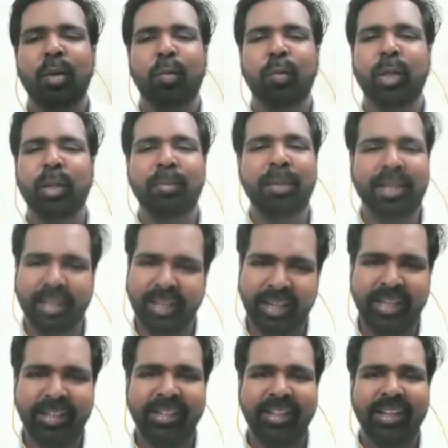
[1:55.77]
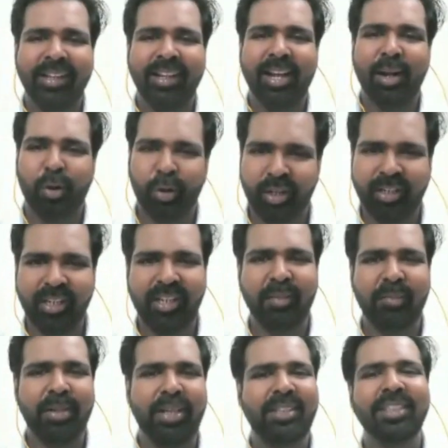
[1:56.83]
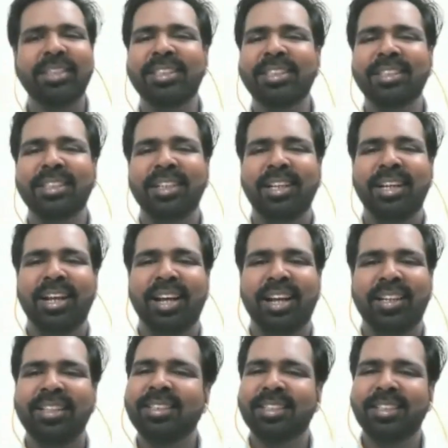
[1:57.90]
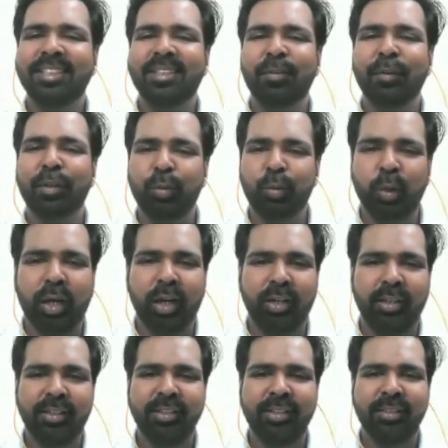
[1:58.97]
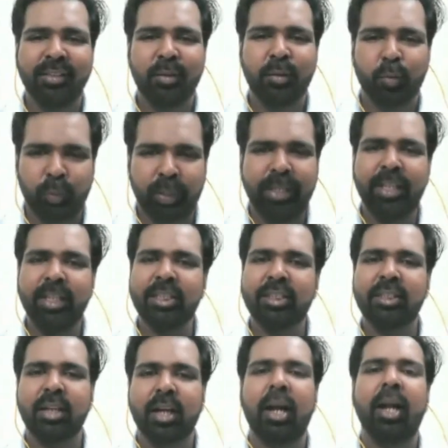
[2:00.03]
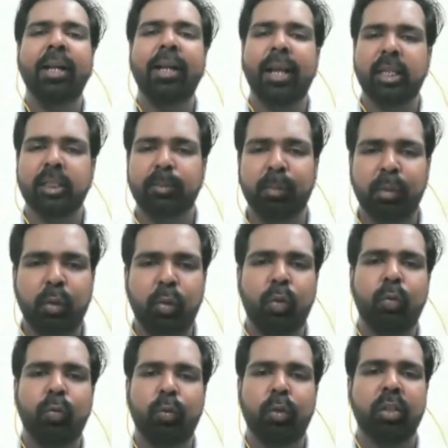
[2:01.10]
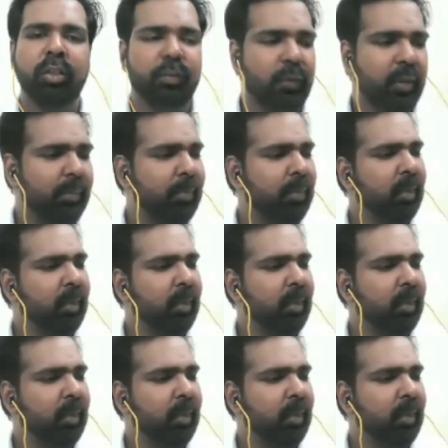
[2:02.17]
We'll meet again on a daily basis and discuss for two hours various unexplored works from